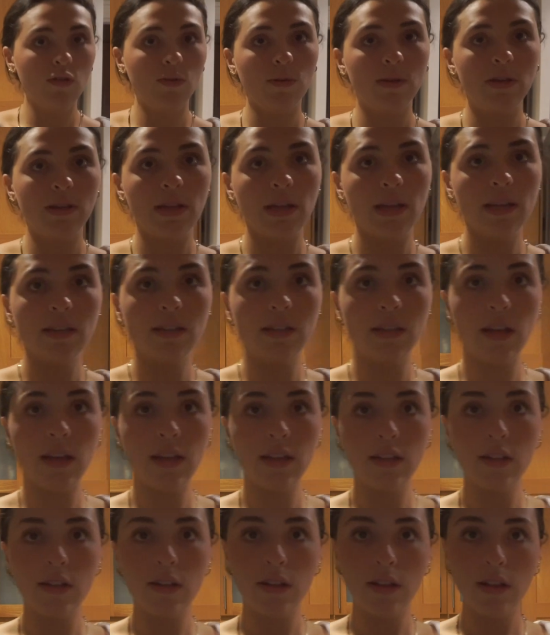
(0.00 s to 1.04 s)
Oh, taste
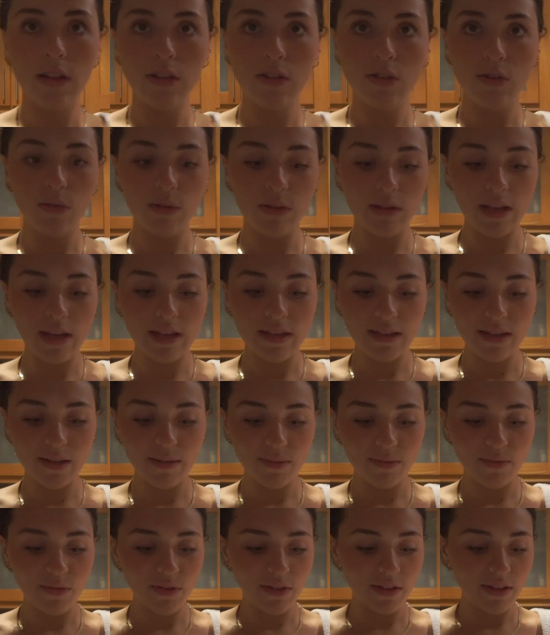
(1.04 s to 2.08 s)
test. Let's do a taste test
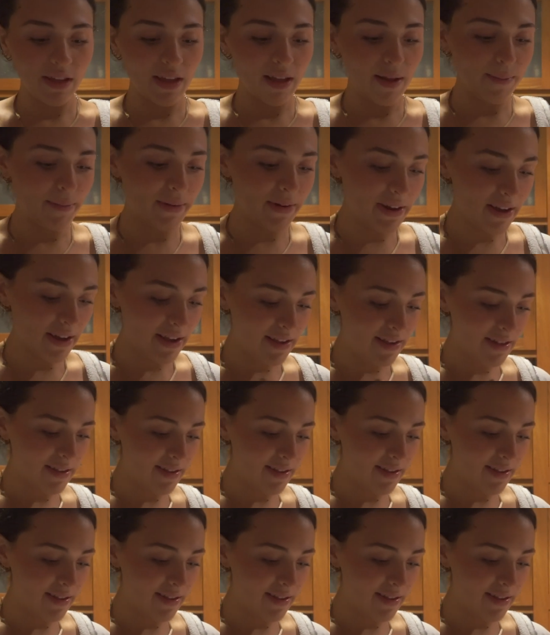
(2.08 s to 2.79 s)
before the camera dies.